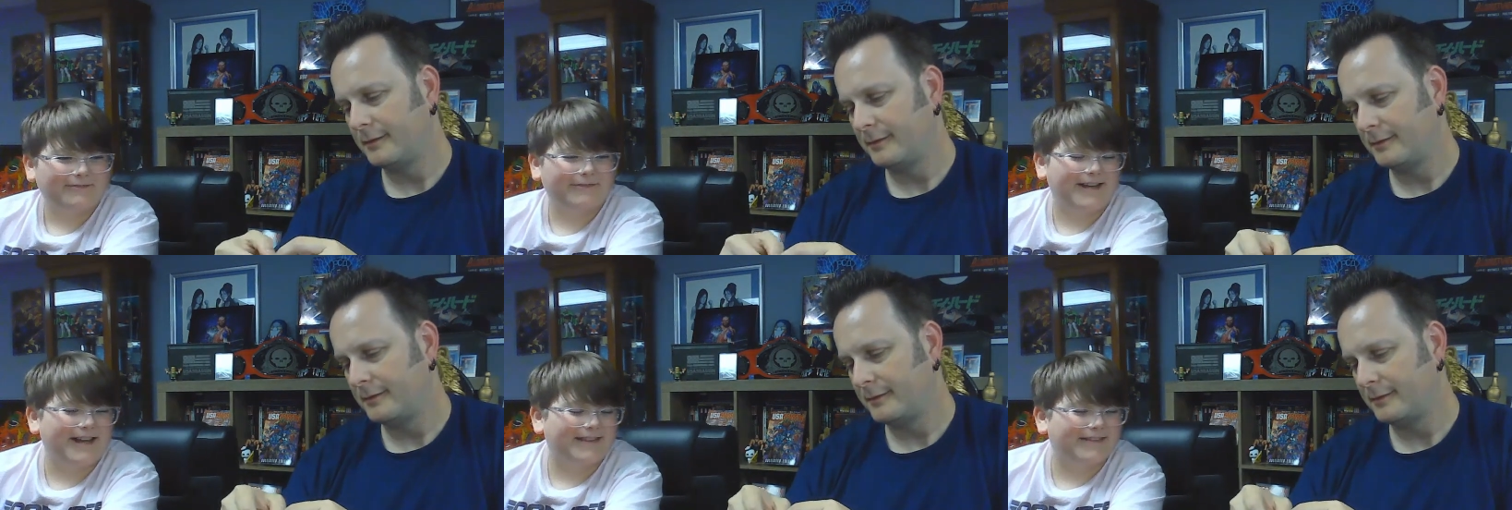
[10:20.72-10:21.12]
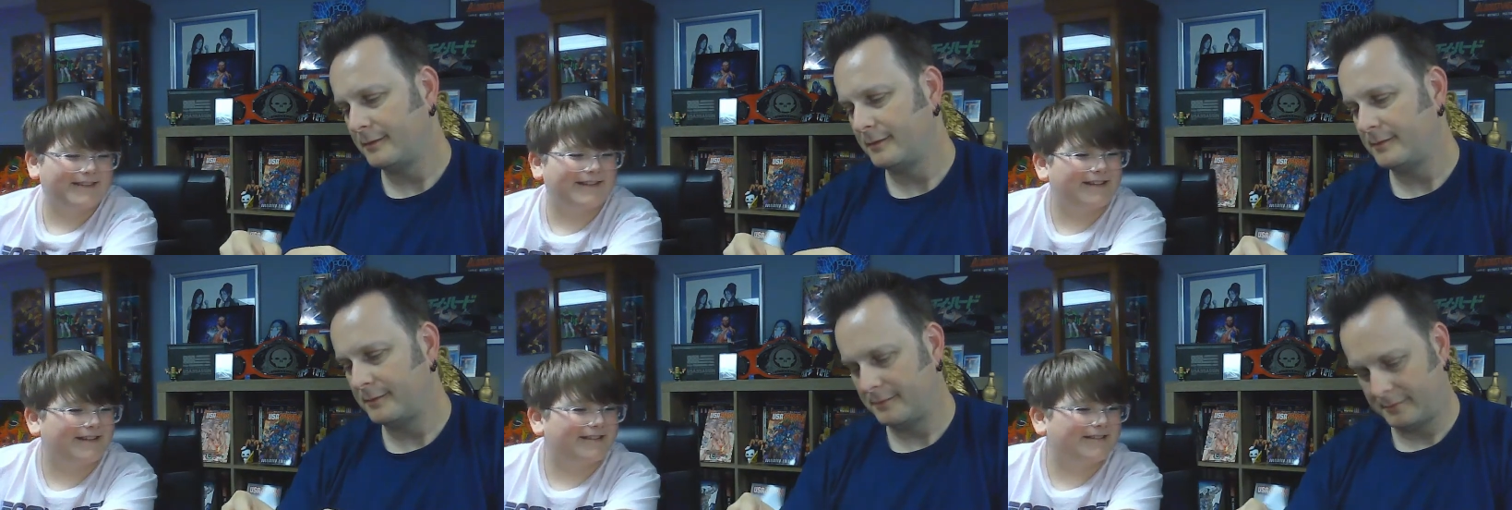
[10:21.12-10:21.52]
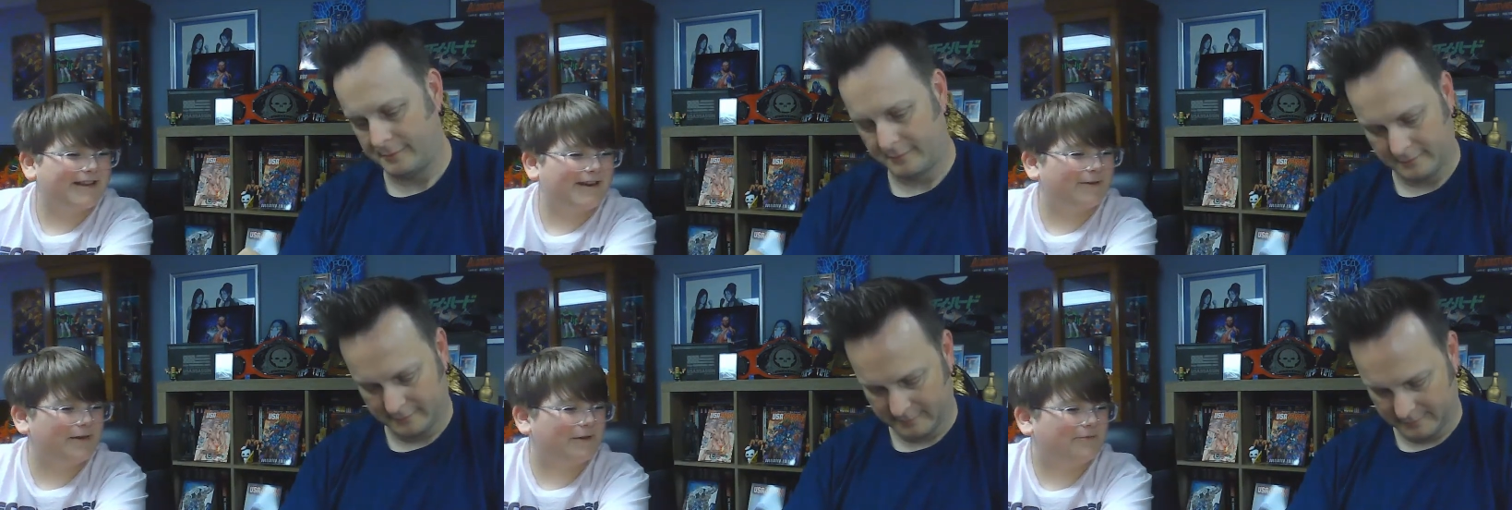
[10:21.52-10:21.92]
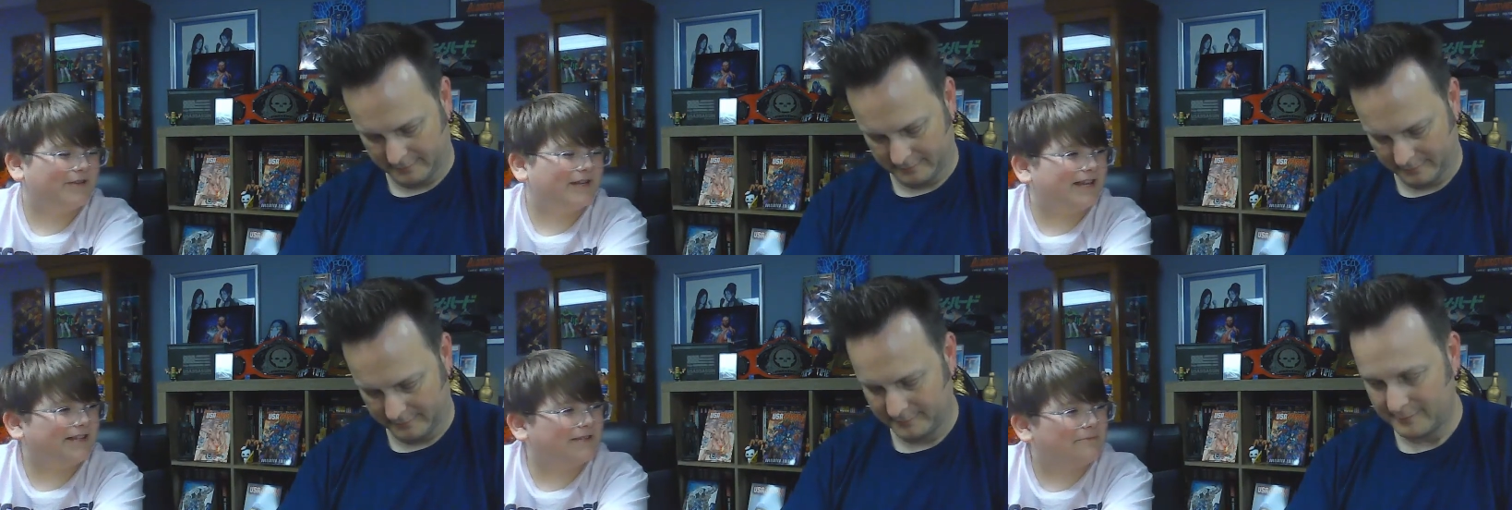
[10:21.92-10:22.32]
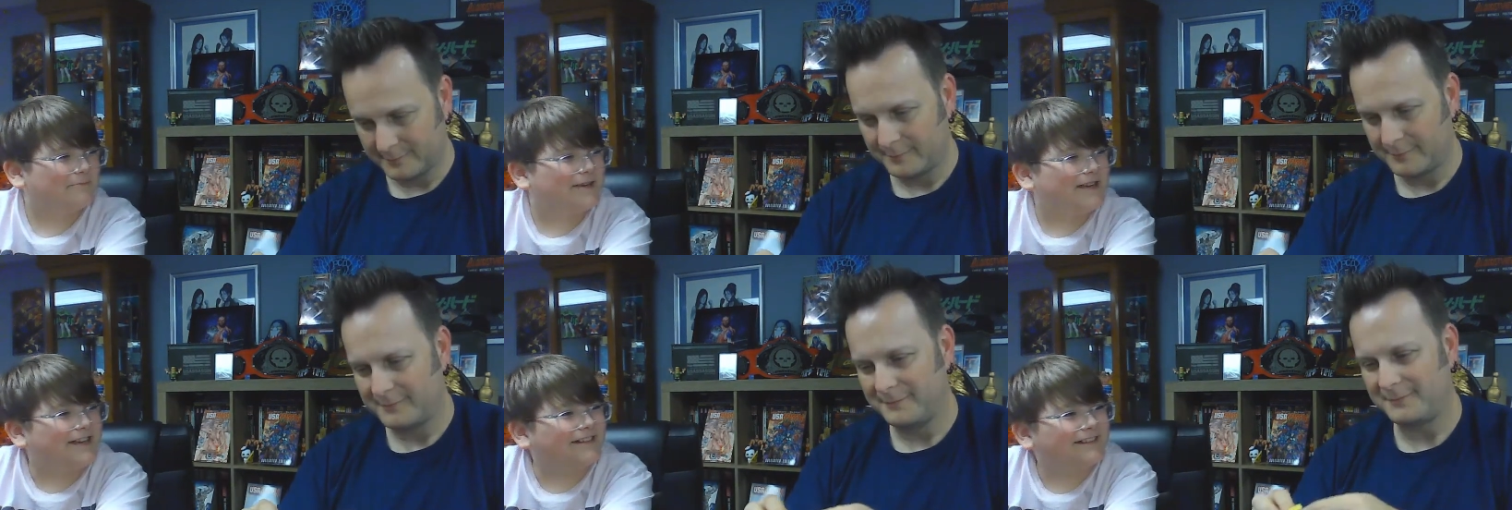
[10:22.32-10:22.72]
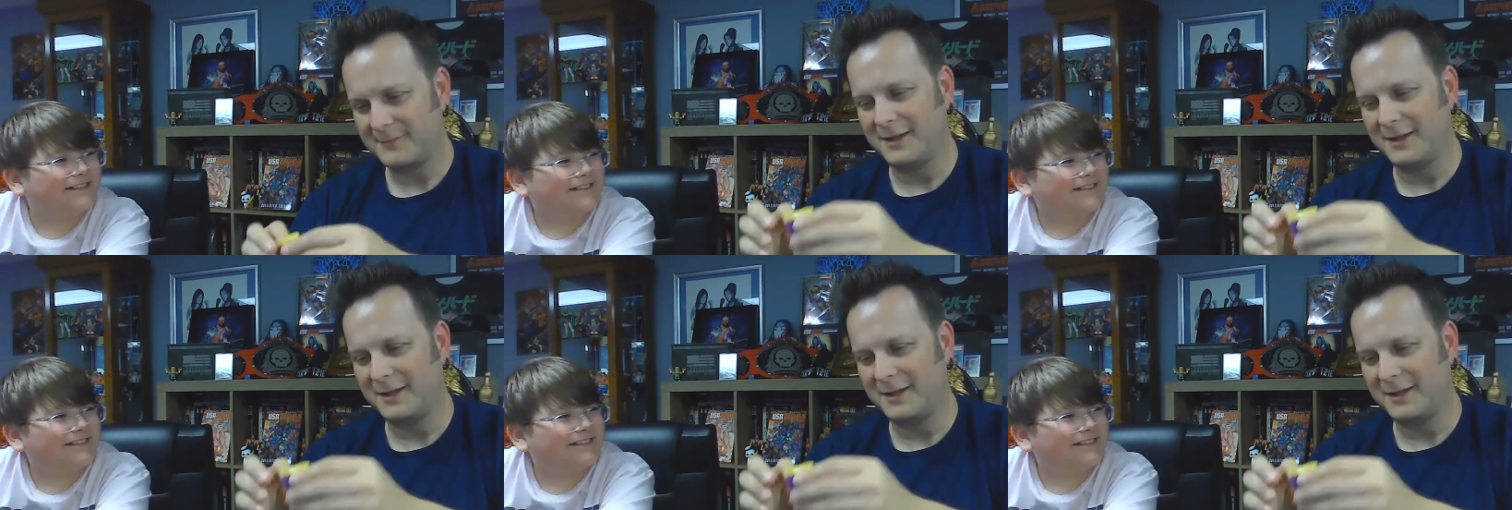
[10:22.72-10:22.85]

Speaker 1: We ate the nuts, now we have to eat the meat.